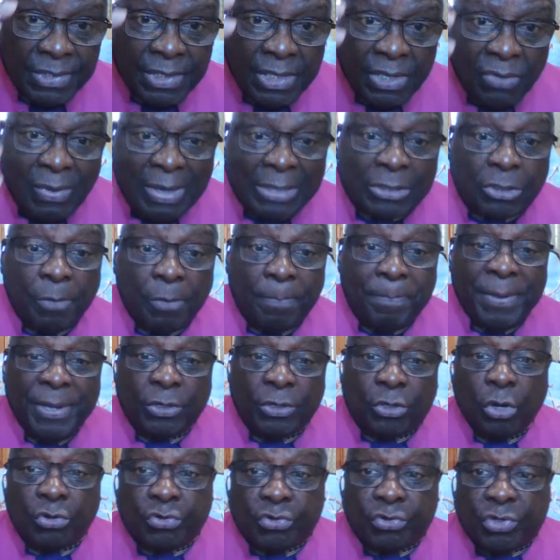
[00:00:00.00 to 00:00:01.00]
You want to
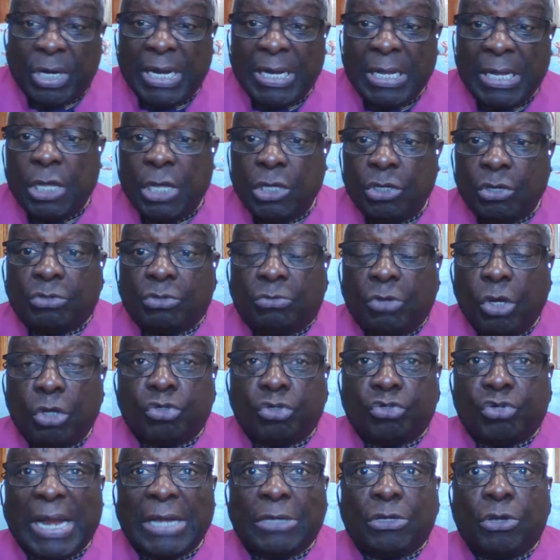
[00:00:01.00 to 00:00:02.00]

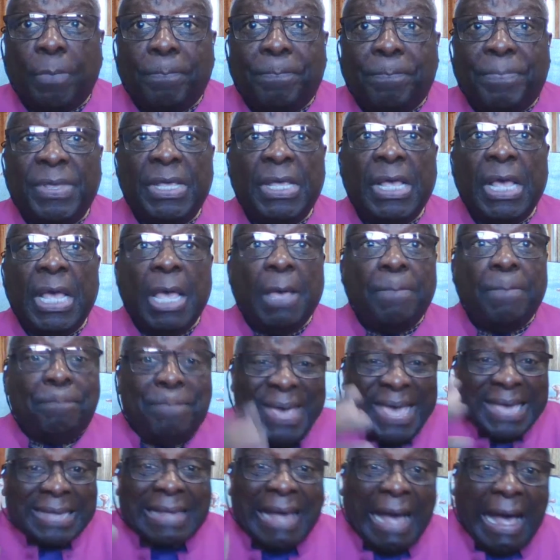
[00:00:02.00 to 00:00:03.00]
train to be a
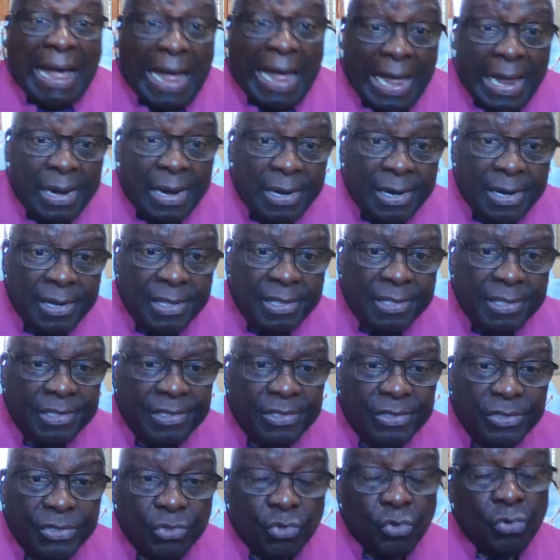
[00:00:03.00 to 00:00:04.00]
baker.
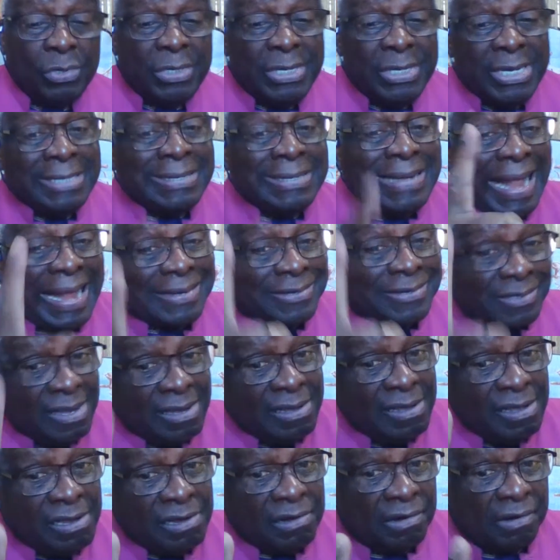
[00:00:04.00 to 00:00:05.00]
You need that
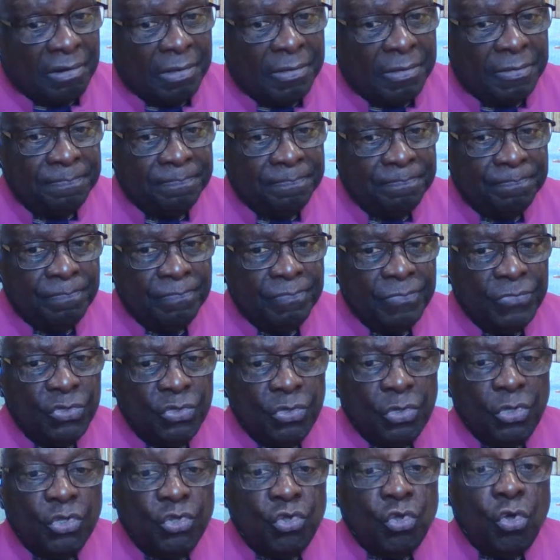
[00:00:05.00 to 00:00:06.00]
skill.
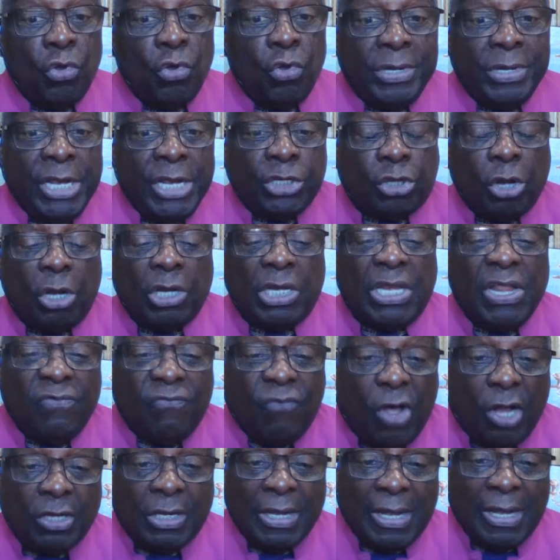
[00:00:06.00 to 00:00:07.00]
You need to
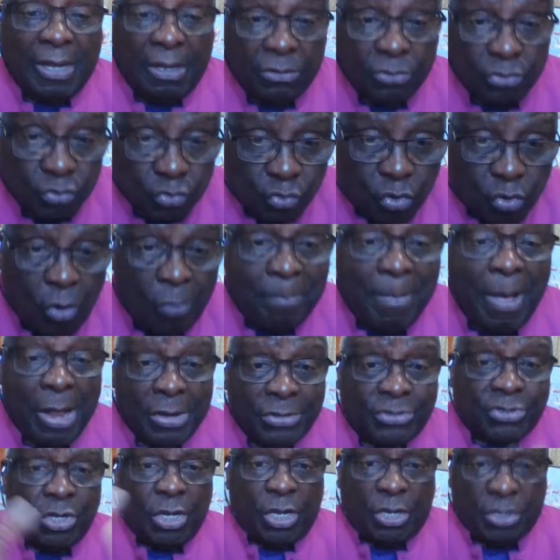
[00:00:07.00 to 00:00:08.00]
devote 2
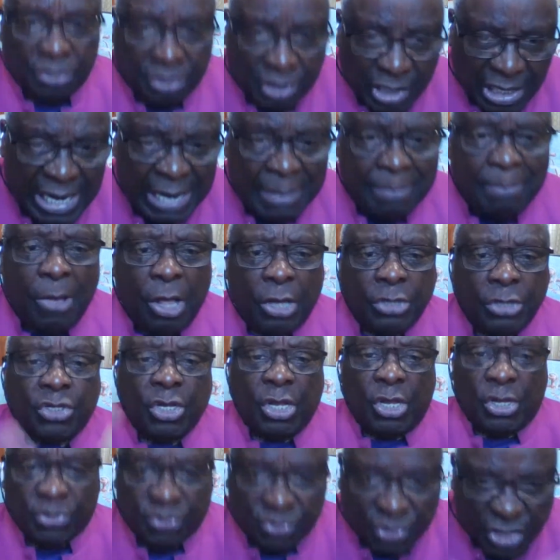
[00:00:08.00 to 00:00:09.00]
months, 3 months,
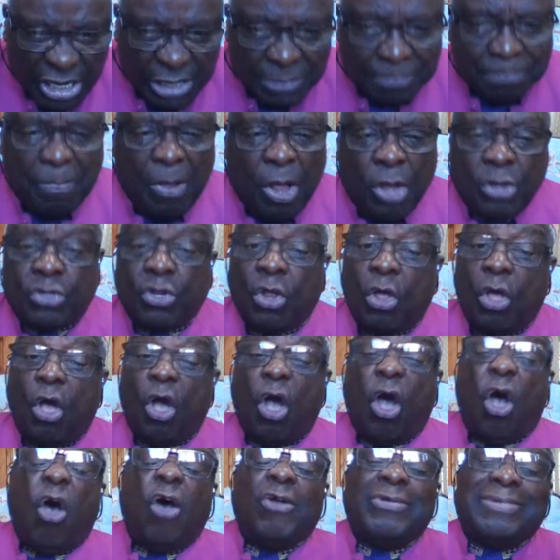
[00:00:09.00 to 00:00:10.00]
6 months,
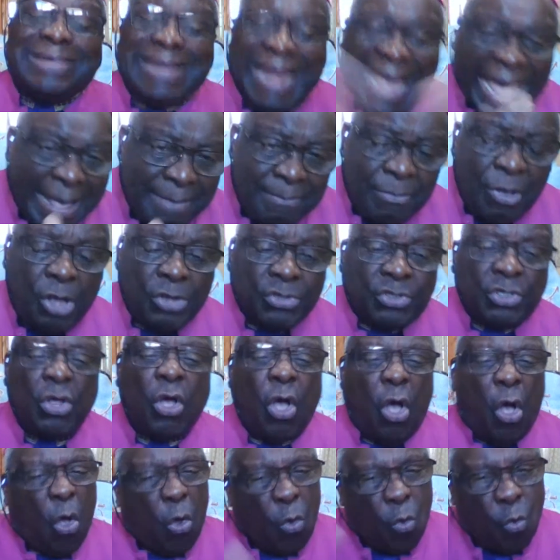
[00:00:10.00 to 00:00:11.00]
or 9 months,
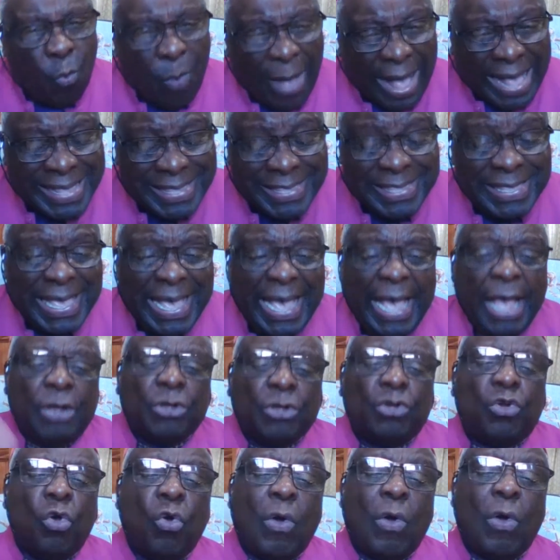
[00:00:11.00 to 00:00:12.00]
or 1 year
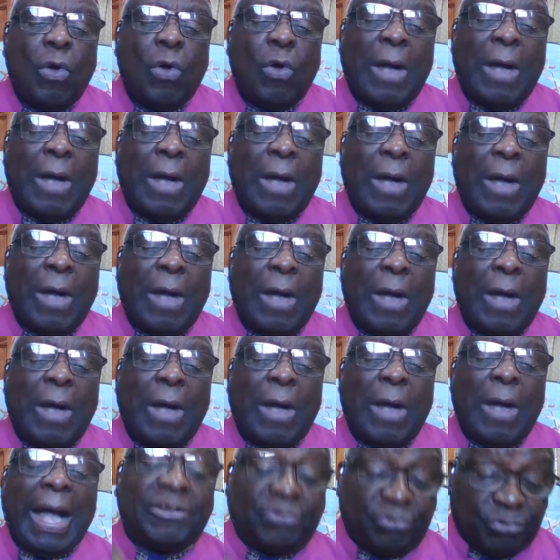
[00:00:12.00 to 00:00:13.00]
to acquire
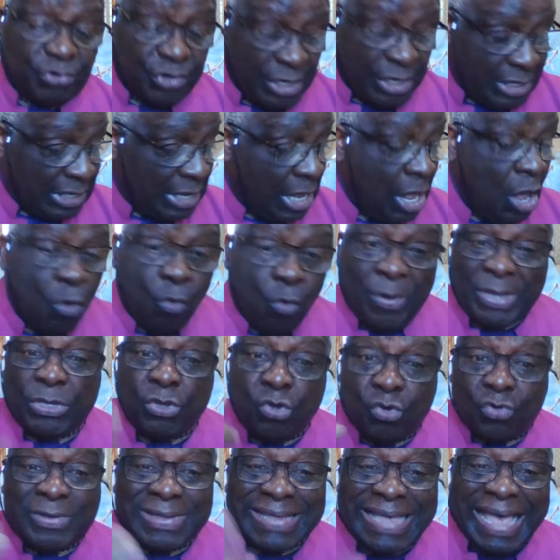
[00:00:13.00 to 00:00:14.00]
that training. When
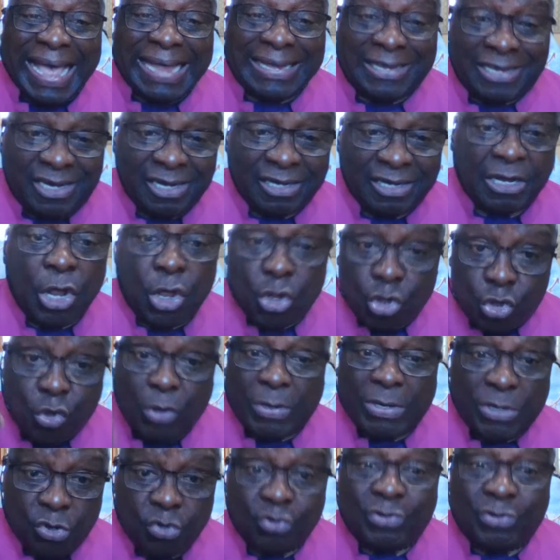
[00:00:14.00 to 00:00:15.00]
you get it,
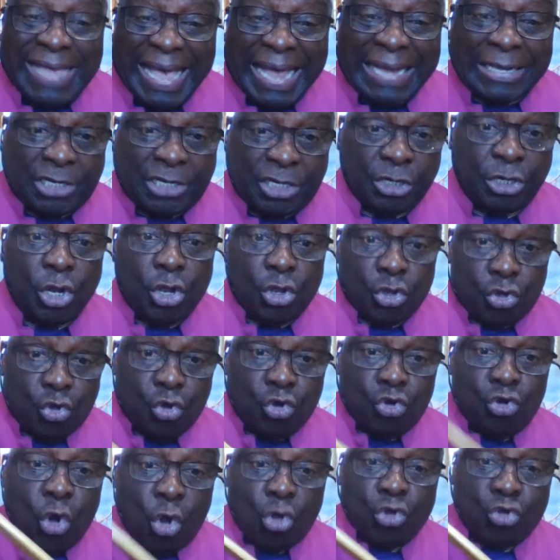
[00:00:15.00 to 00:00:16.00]
you get it. You
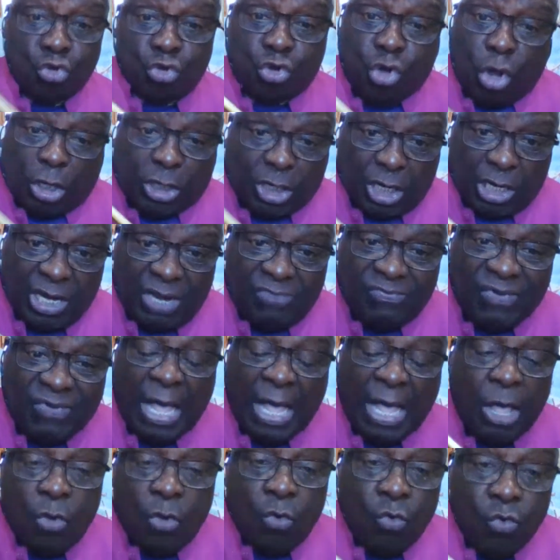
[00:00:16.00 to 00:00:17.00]
know you got a liver.
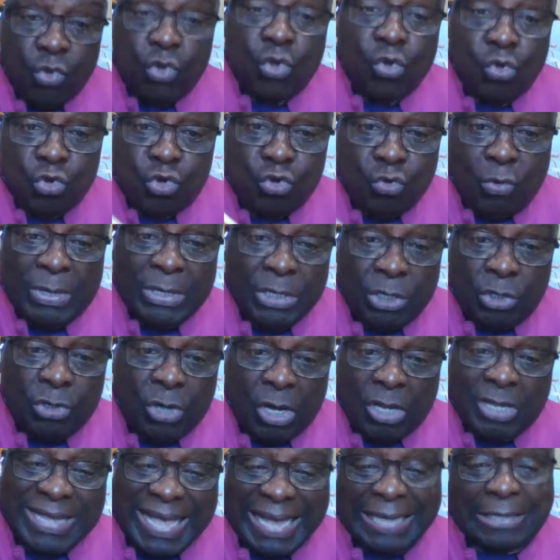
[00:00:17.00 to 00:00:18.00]
You
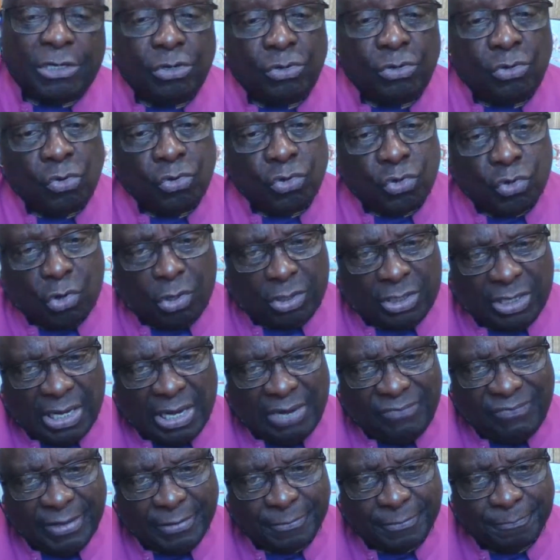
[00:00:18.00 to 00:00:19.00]
don't get it. You know you got a
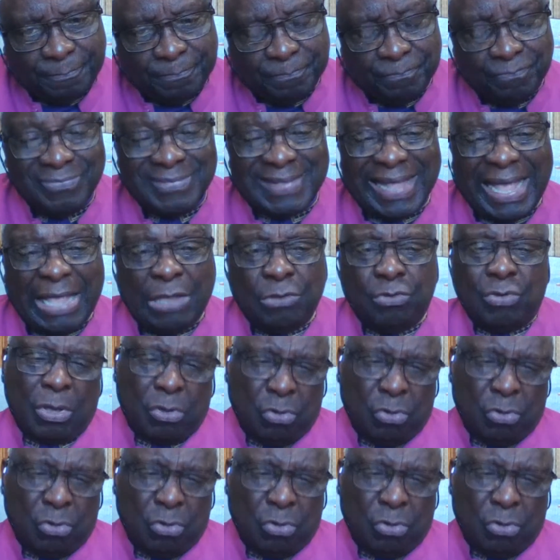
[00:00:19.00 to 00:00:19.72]
liver, and you are